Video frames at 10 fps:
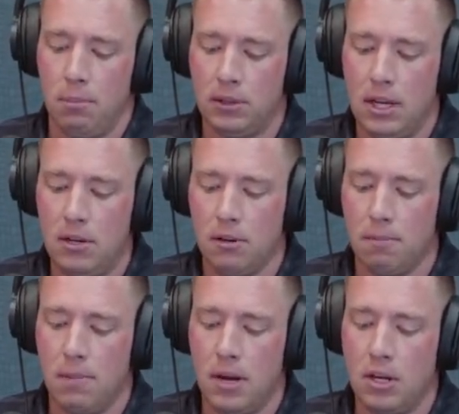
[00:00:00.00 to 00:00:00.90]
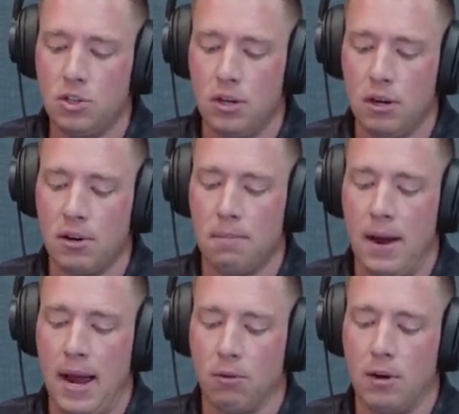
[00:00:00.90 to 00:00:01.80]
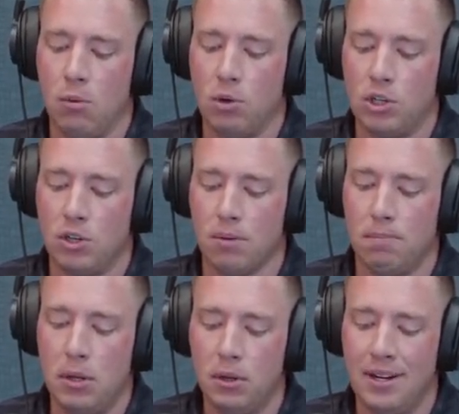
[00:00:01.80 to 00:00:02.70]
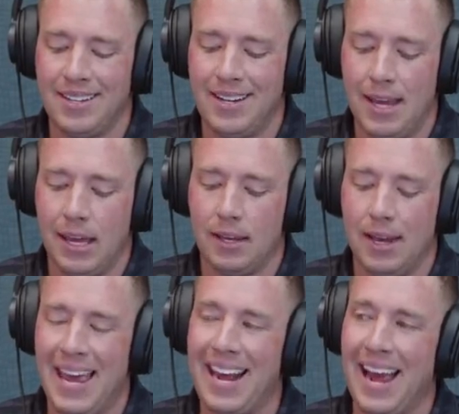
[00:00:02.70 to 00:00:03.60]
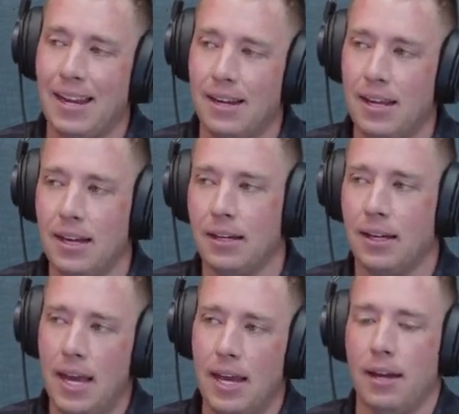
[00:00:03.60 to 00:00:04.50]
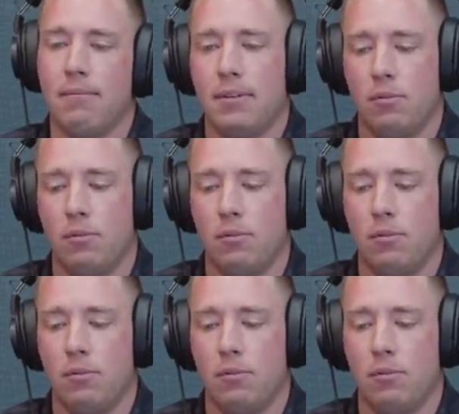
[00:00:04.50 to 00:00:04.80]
But then your engineering background, which is your ability to take an idea, hey,